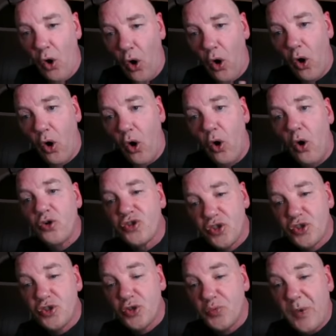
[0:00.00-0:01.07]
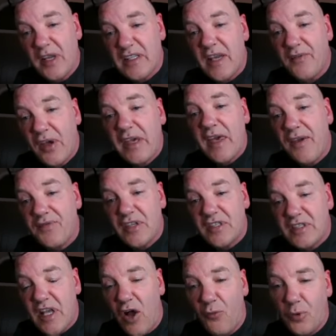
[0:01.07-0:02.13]
or she just might have a gift
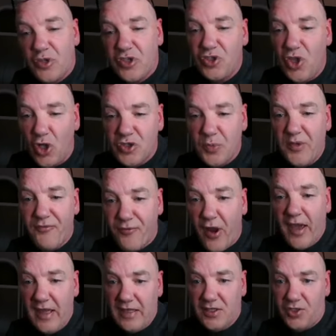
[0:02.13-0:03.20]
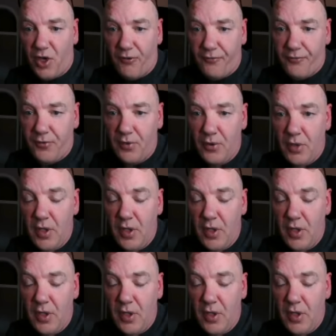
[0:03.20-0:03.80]
herself, but there's nothing to be frightened of.